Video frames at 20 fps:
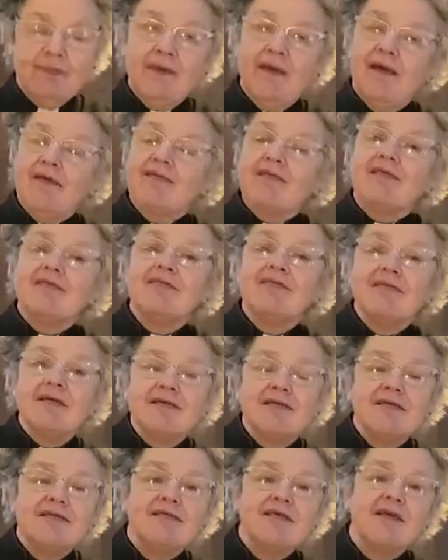As a
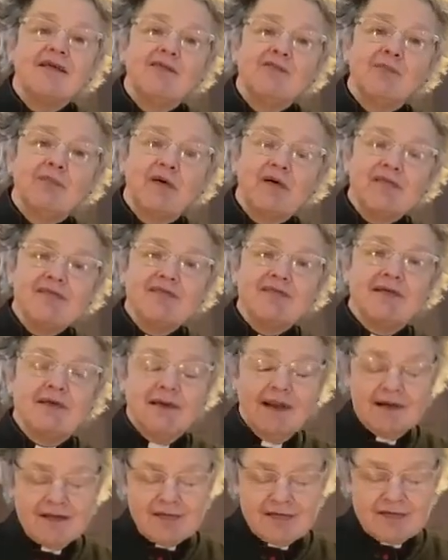citizen of Bristol
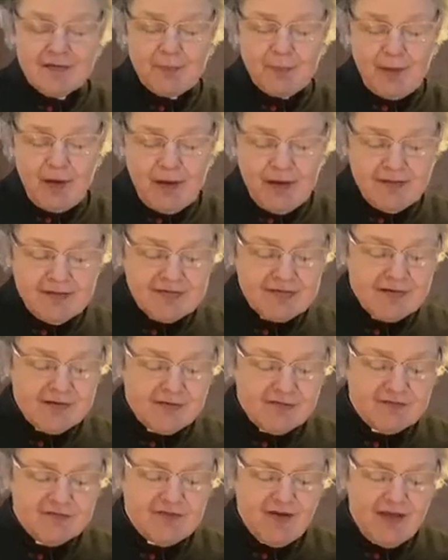and as a person
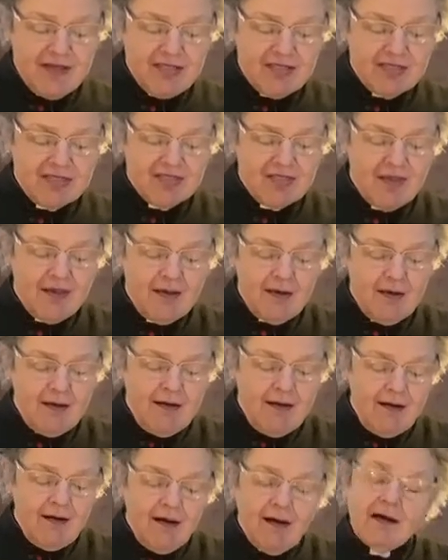of faith,
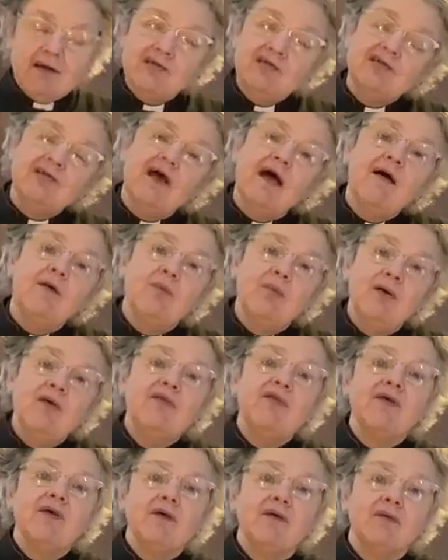I share
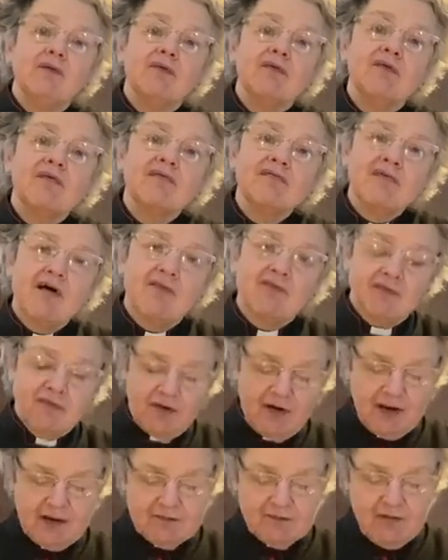with you the
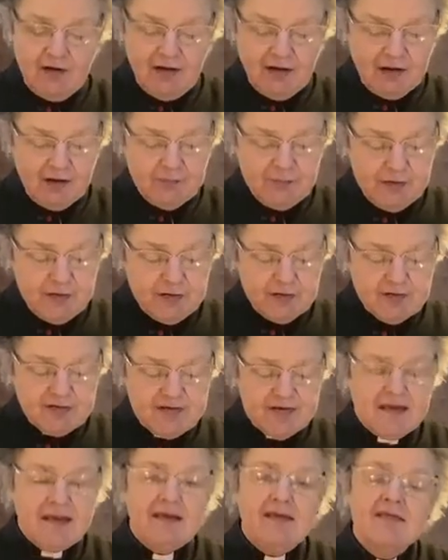suffering of our
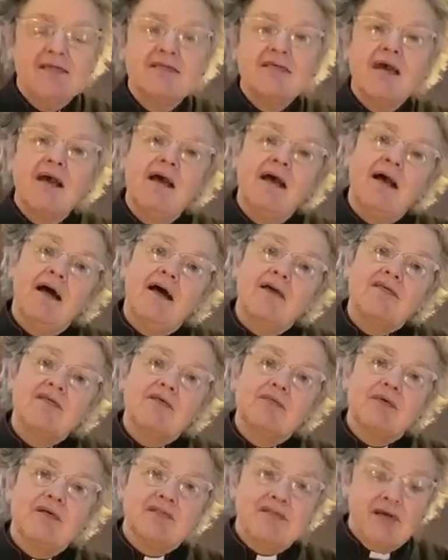communities as a
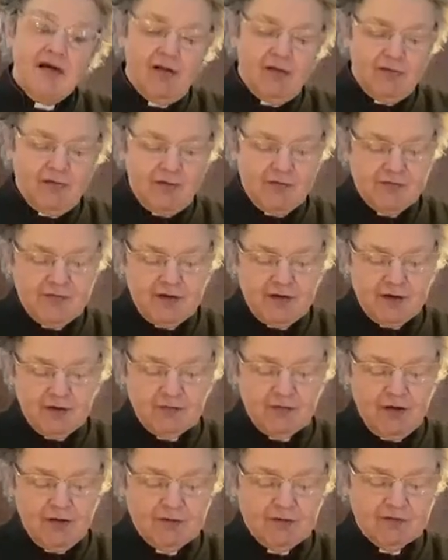result of the
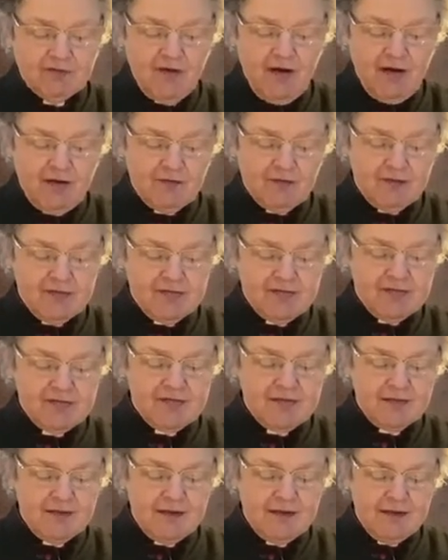
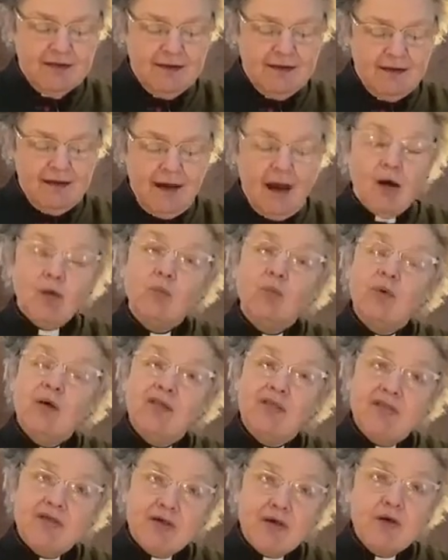coronavirus. And
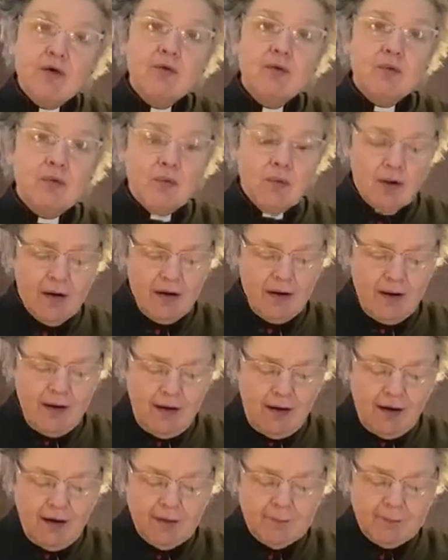with you,
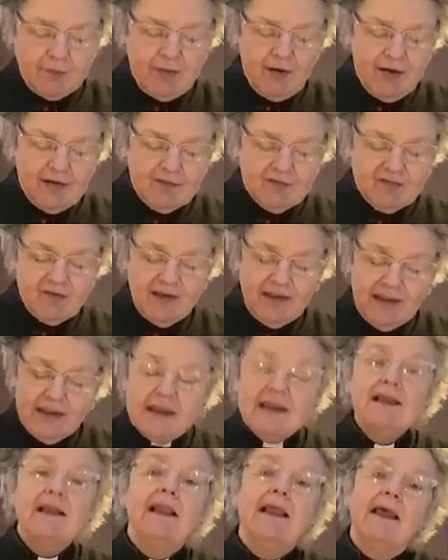I pray for
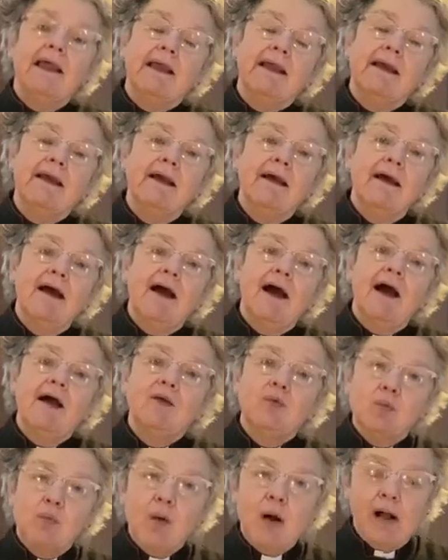healing
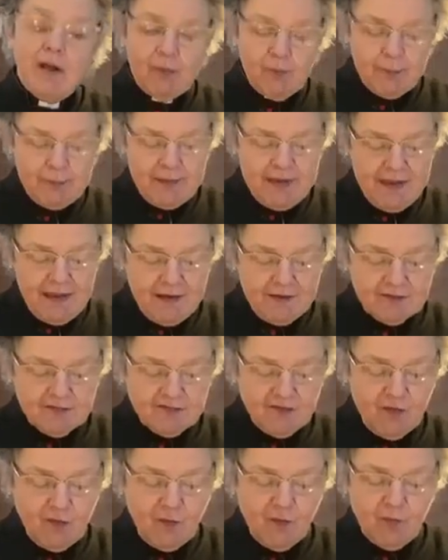and well-being
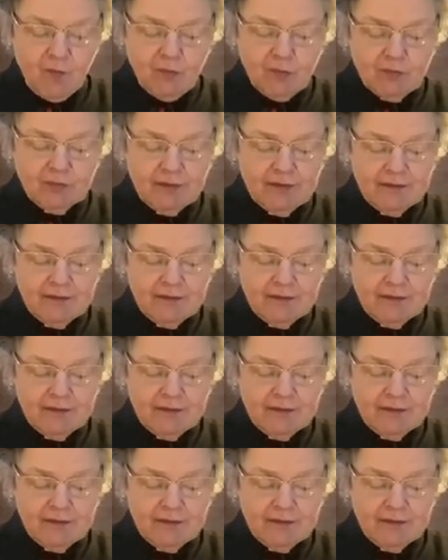for all.